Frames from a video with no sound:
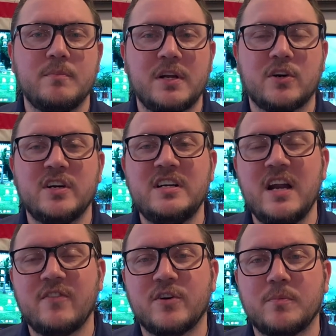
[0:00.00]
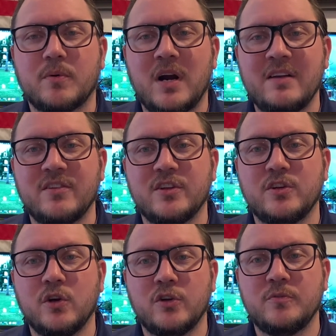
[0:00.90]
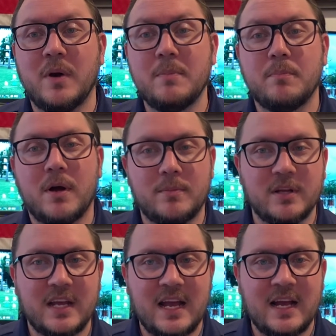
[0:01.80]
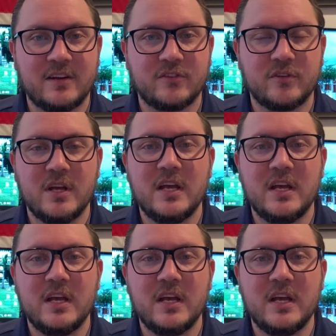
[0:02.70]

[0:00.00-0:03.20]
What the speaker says: men are never deprived of the goods by public acts,